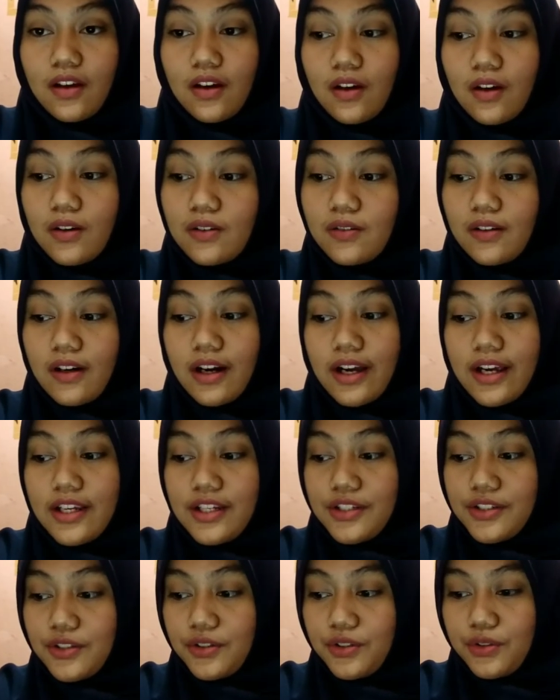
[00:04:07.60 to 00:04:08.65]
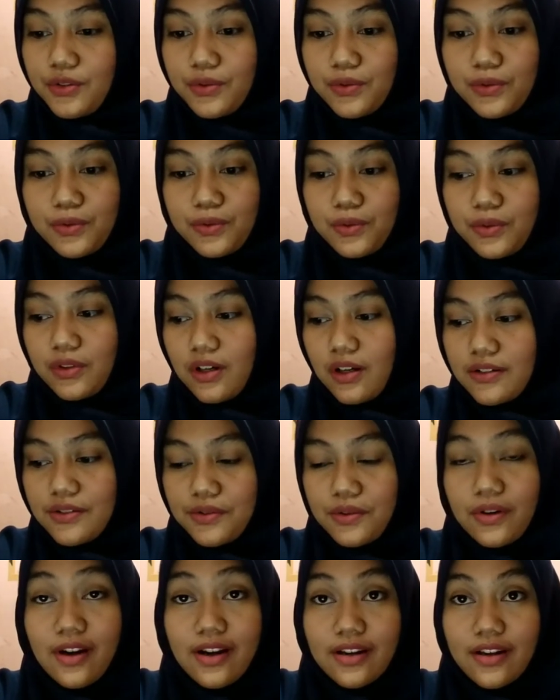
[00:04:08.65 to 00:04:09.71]
Alright, you guys
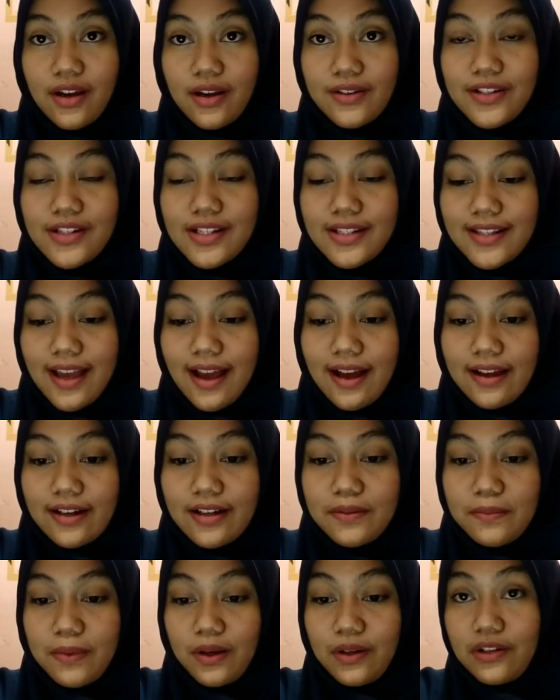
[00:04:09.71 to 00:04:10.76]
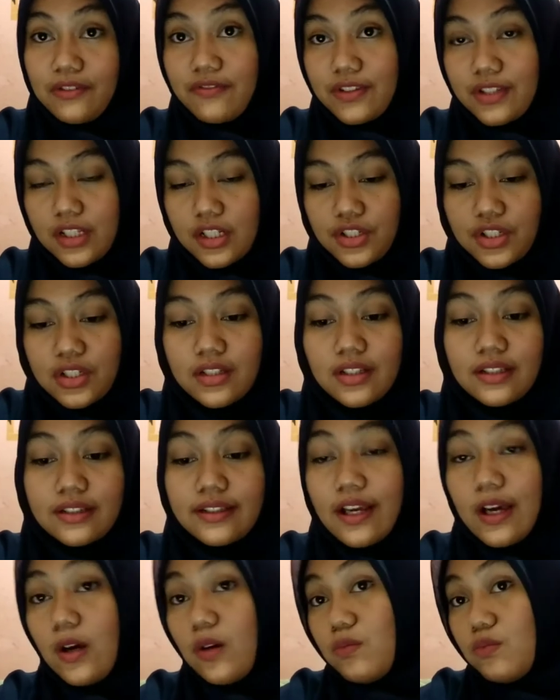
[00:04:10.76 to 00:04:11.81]
already understand about invitation.
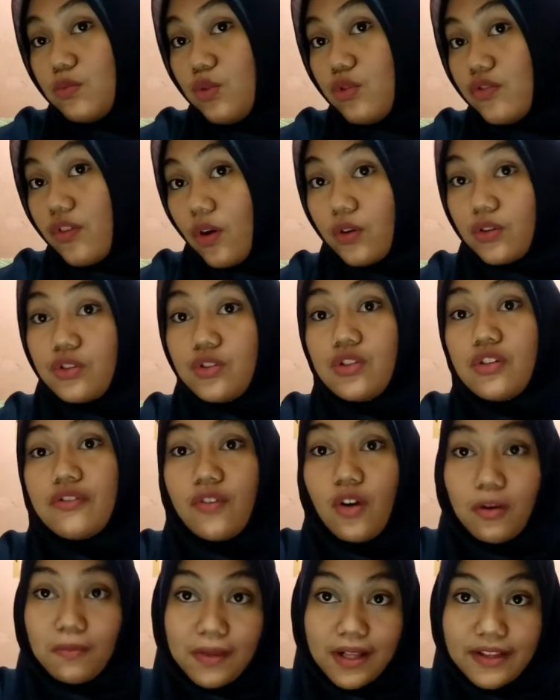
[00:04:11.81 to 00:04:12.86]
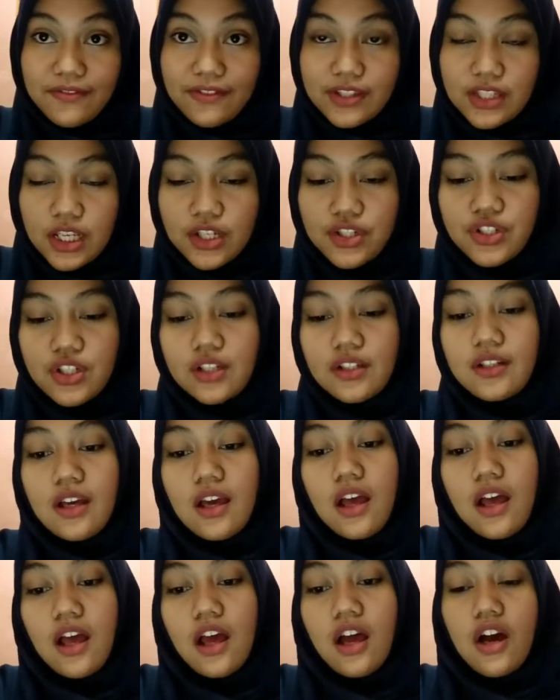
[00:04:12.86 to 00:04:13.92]
Now move on to the formal invitation.
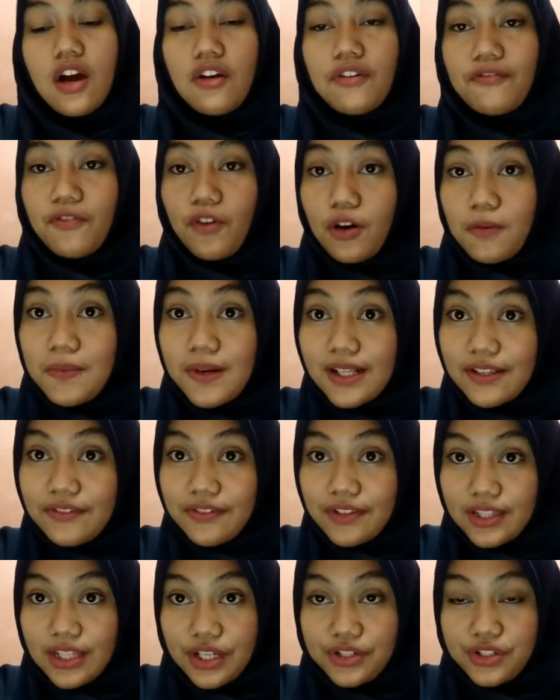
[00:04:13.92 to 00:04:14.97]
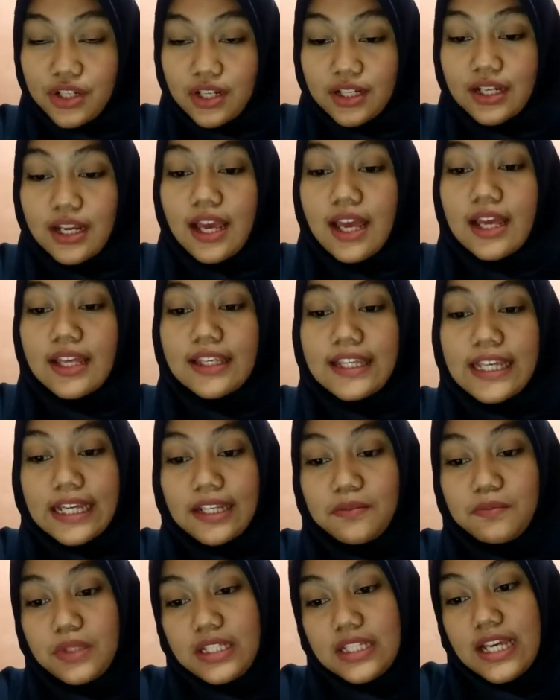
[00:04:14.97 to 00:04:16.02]
Formal invitation
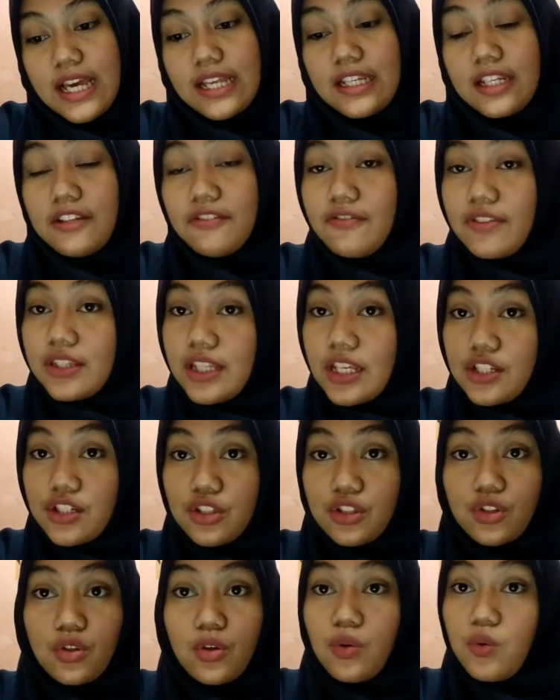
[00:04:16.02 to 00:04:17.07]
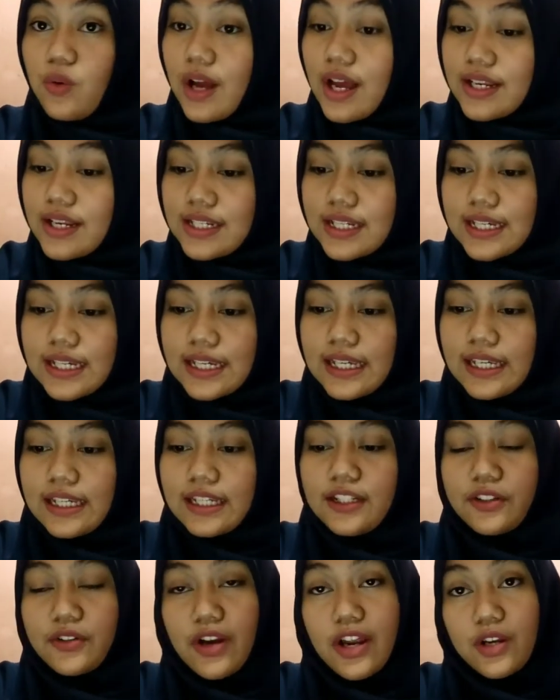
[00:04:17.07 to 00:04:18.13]
can be an invitation to a wedding,
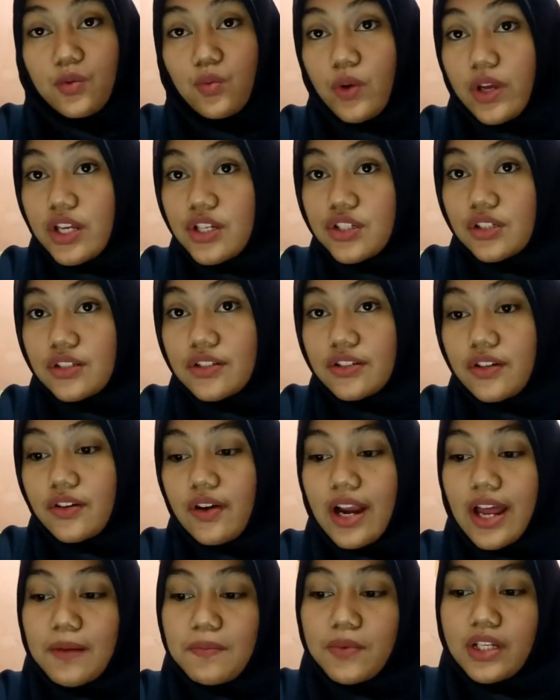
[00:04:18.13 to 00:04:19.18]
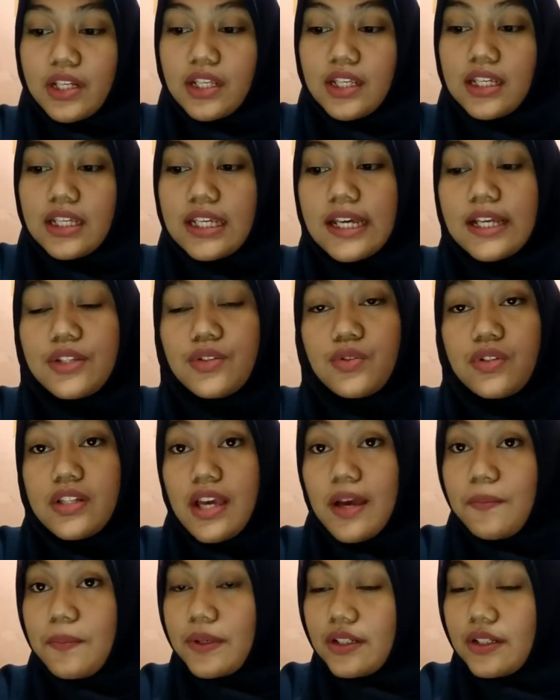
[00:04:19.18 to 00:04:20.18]
graduation ceremony, to the